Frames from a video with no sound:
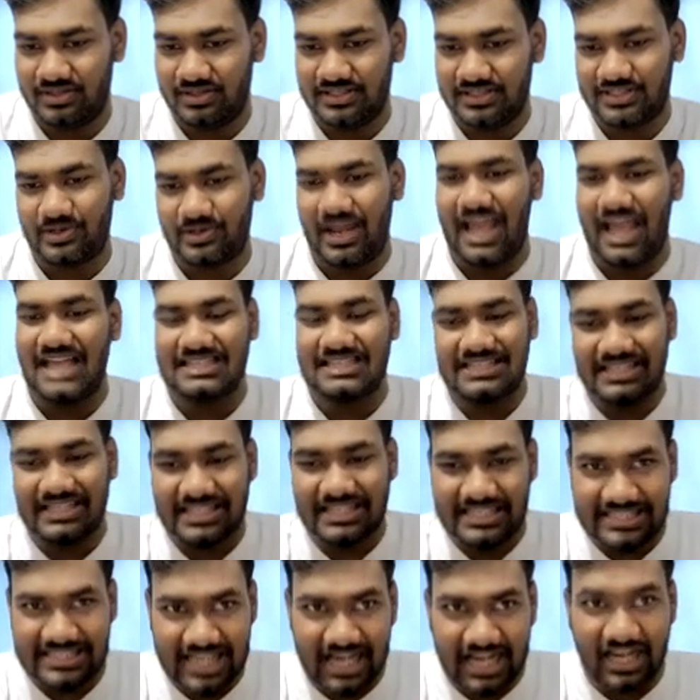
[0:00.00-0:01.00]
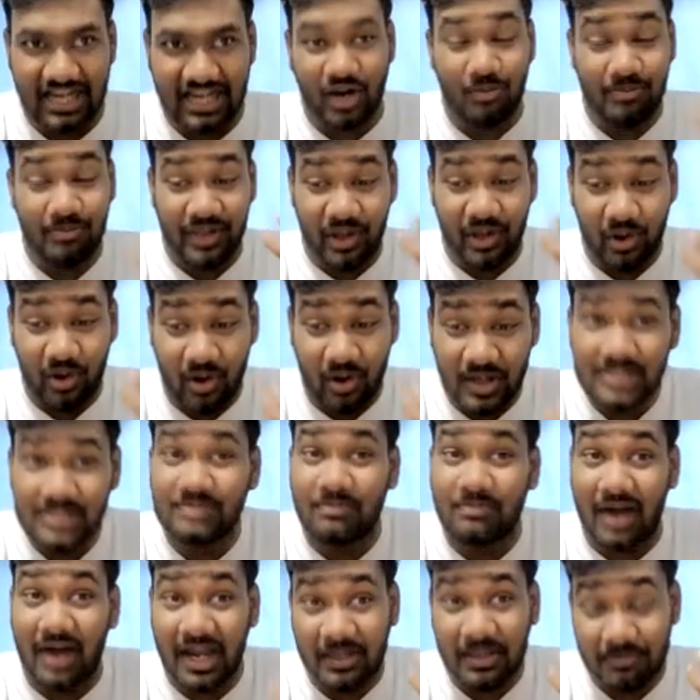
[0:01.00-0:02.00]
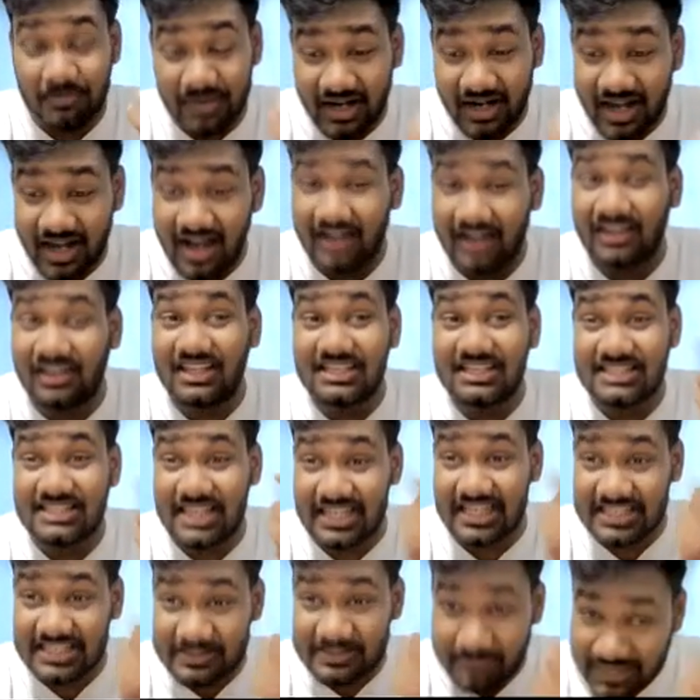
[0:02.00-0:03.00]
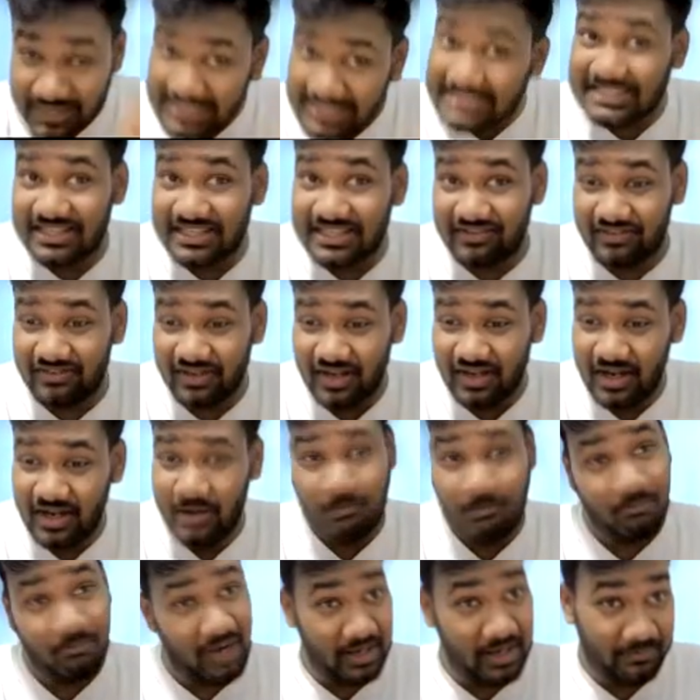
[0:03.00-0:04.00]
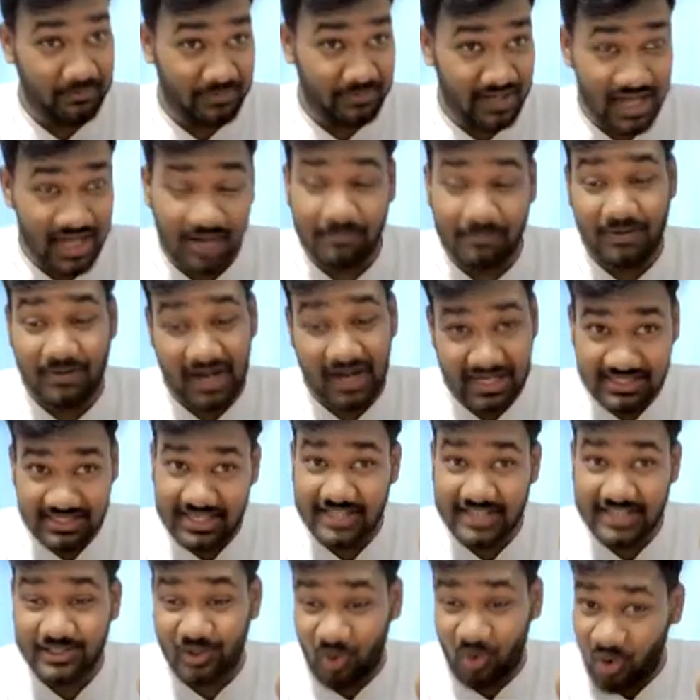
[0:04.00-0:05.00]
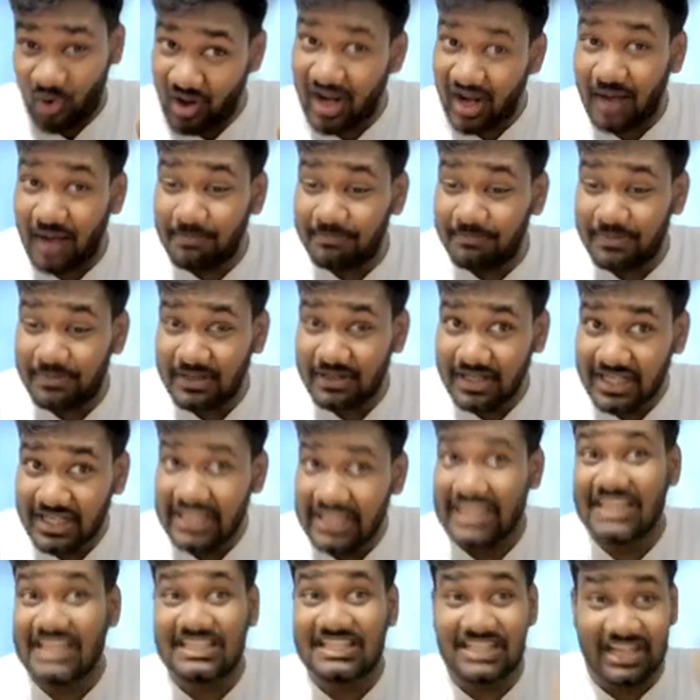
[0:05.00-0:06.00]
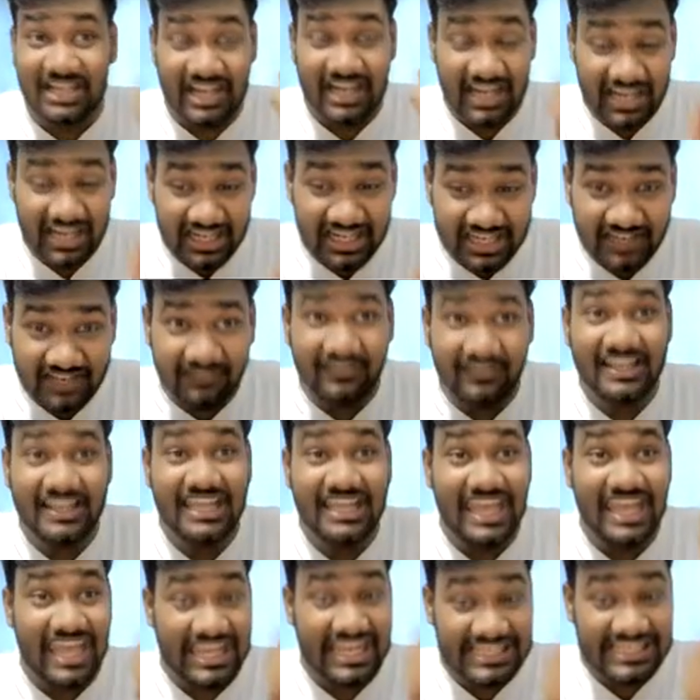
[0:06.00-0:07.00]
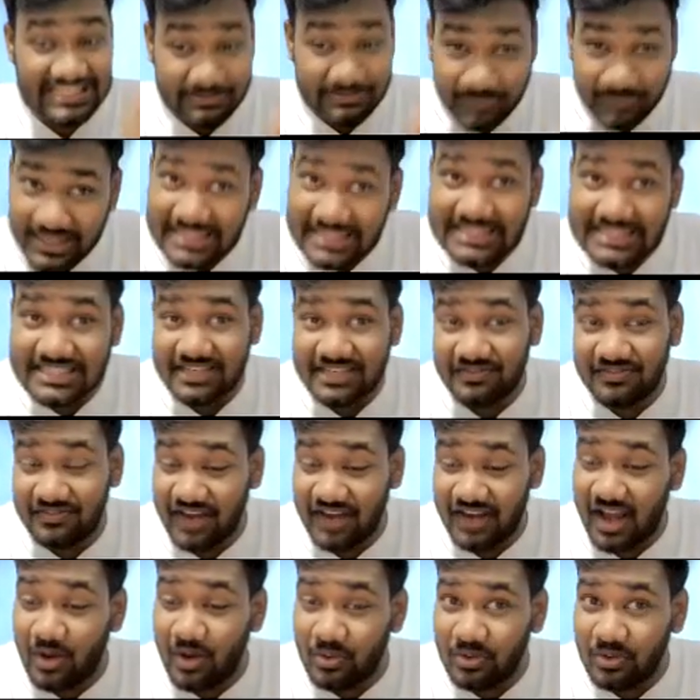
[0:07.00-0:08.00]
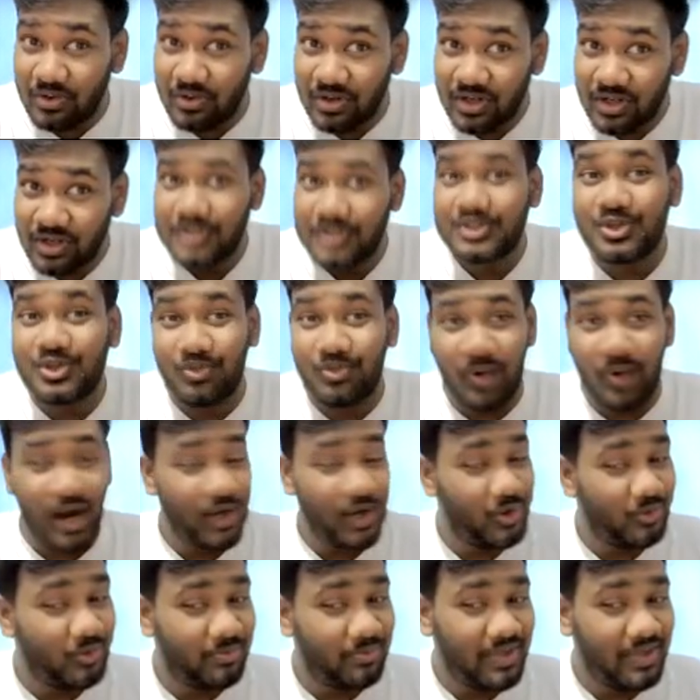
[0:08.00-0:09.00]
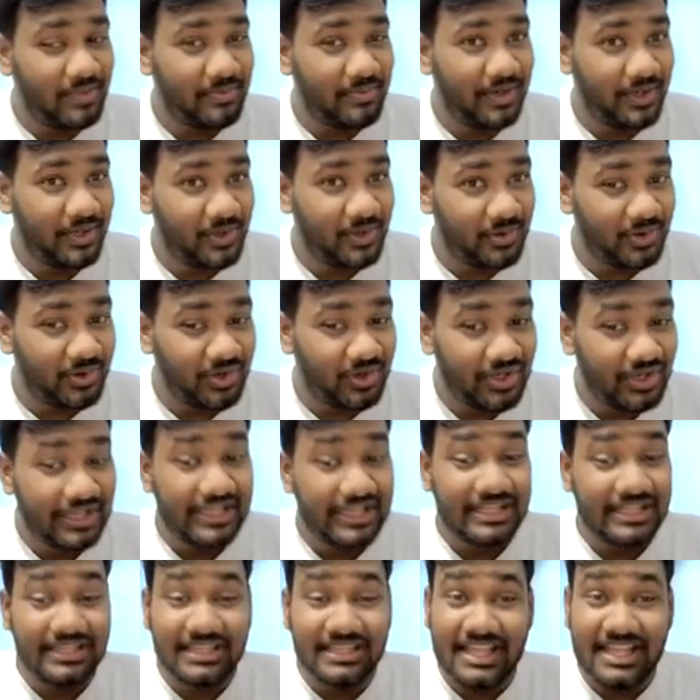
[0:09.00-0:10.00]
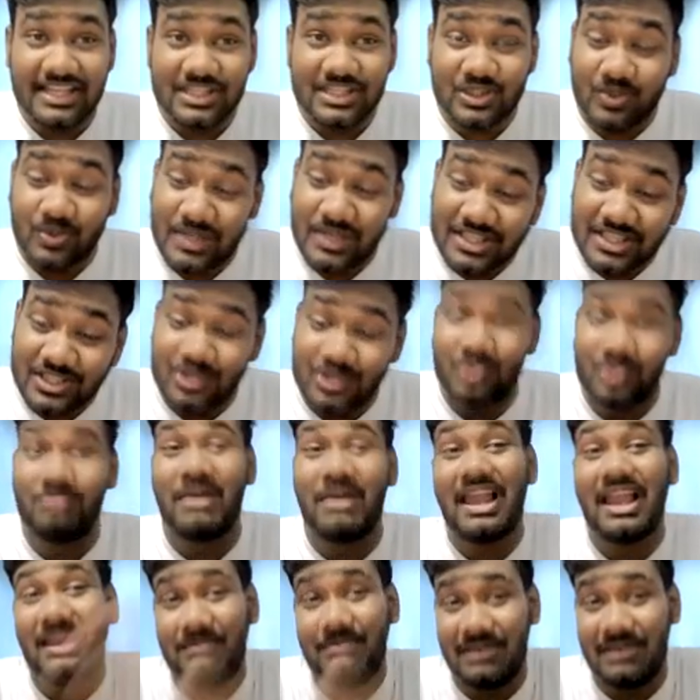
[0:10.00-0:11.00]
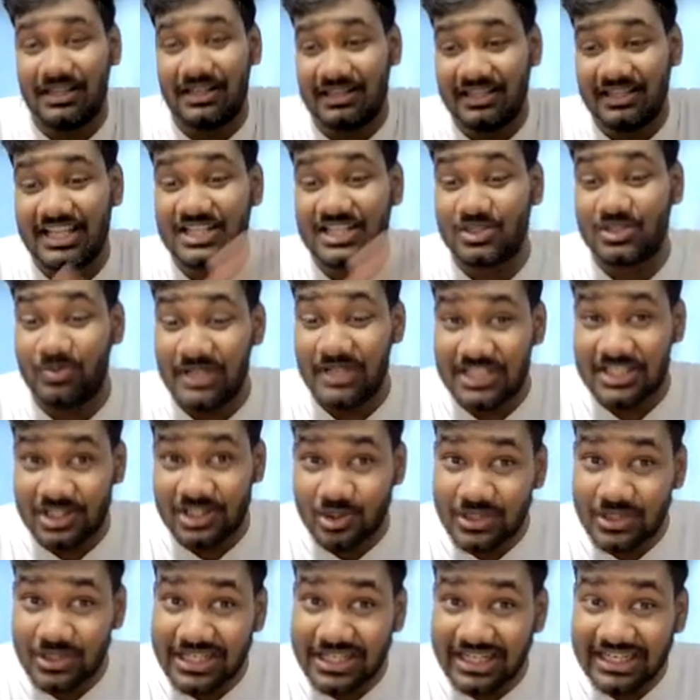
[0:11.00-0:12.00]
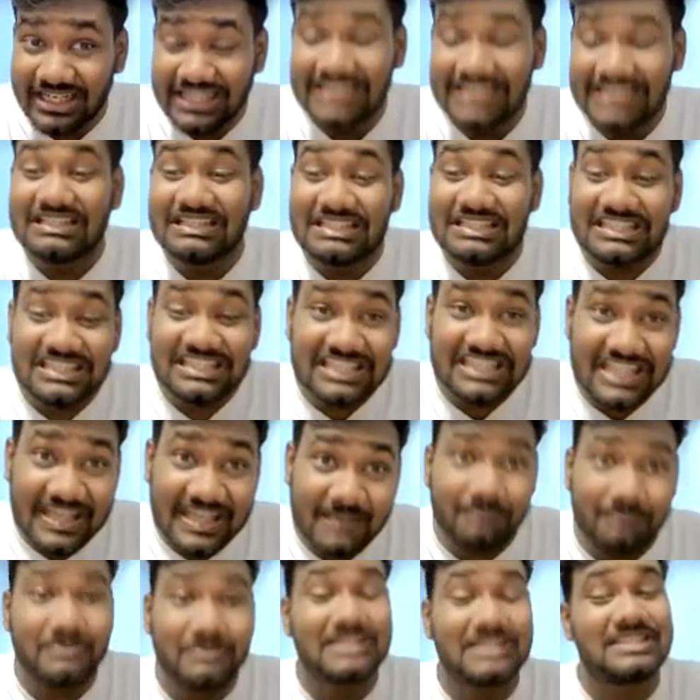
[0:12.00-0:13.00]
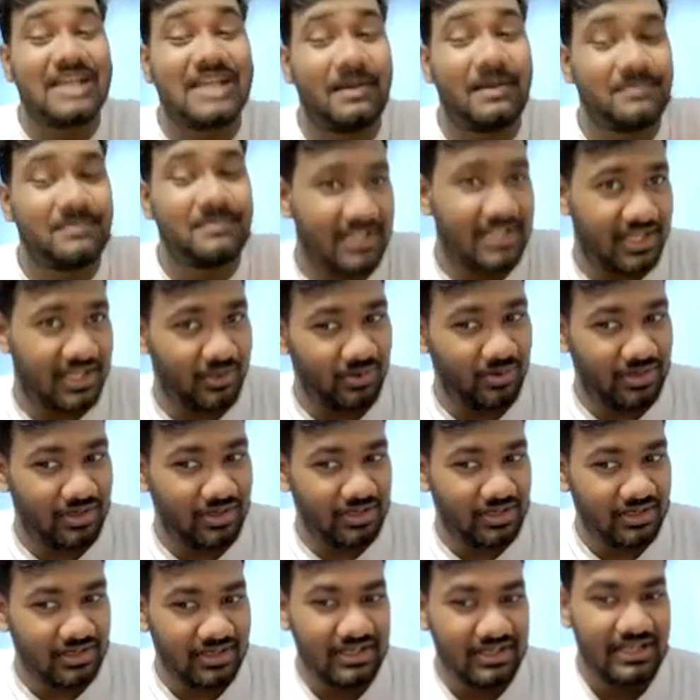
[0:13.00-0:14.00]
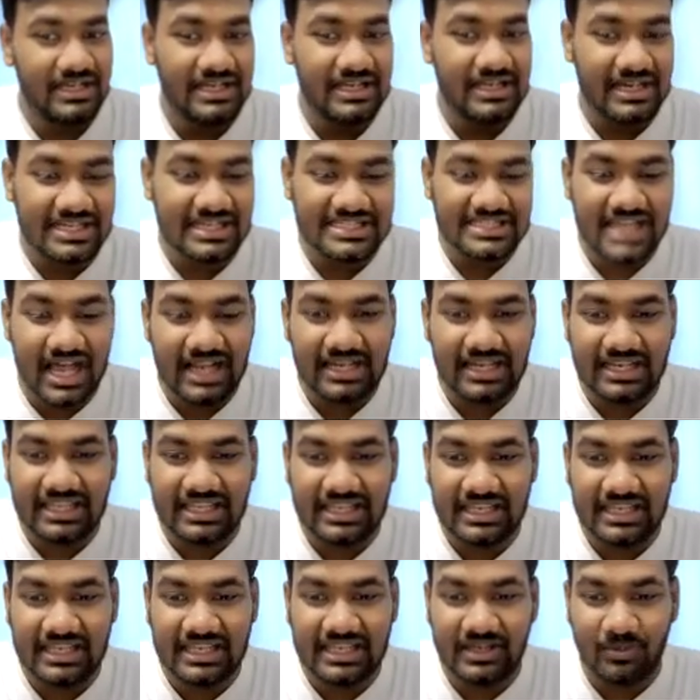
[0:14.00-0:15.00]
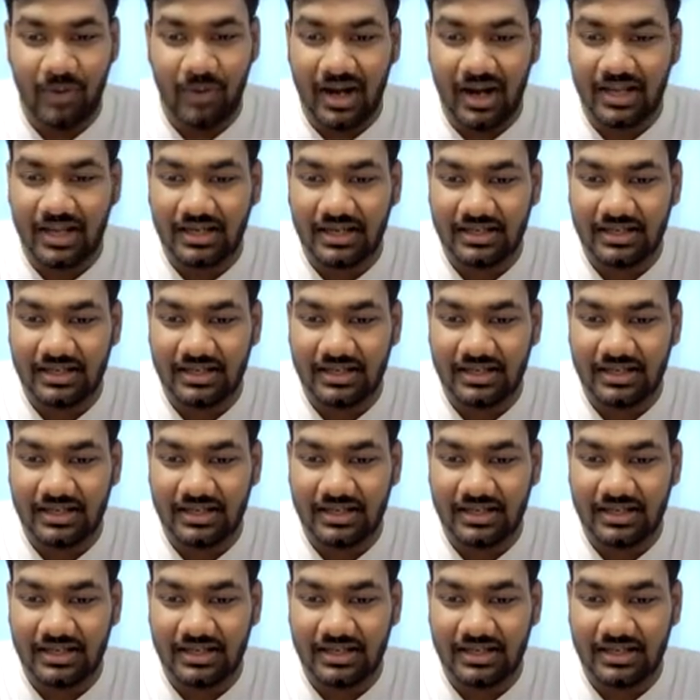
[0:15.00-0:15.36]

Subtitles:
So as a result, now because my product is expensive, my product price has gone up, it's relatively expensive now. So what do people do? They switch to Maliban, they switch to the cheaper substitute, resulting in what?